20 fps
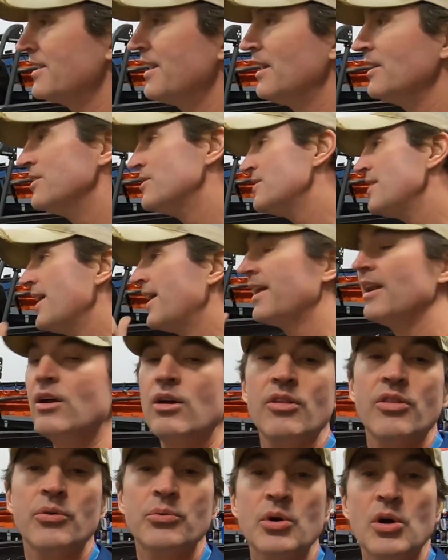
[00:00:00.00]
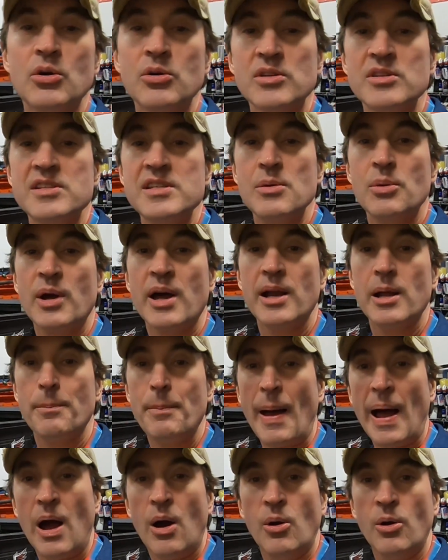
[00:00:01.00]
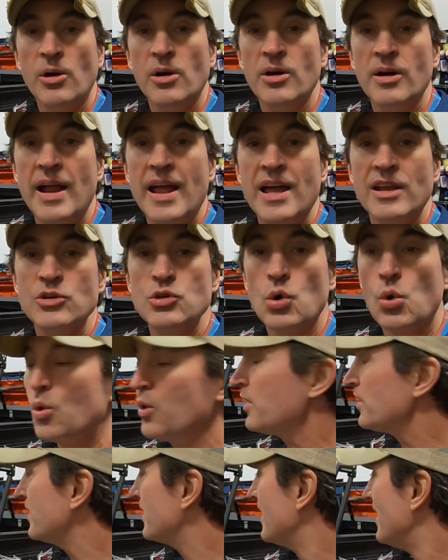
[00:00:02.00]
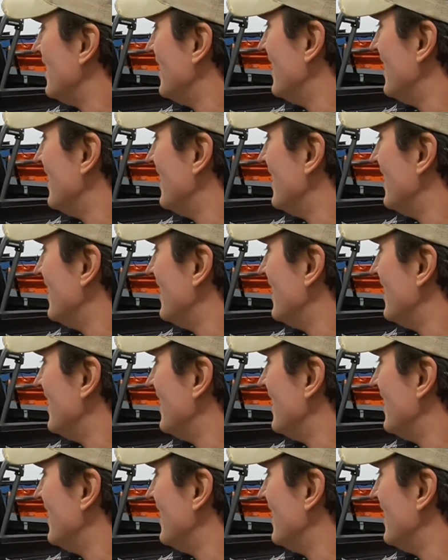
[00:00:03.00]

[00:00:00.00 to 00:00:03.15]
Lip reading: Now let's take it out on the road and see what kind of power and torque